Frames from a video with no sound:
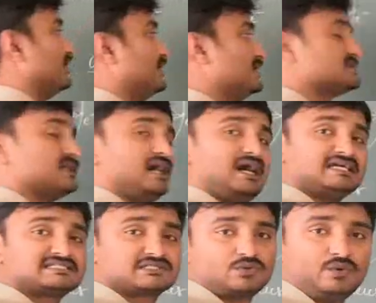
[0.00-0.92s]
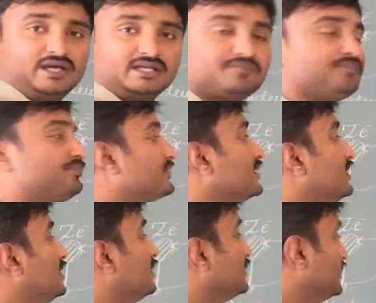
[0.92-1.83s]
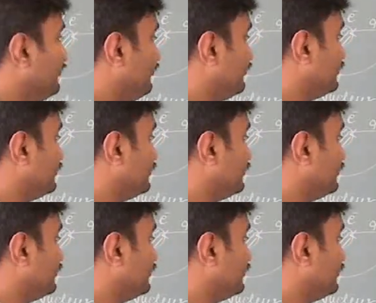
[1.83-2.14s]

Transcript: it is r square. Now,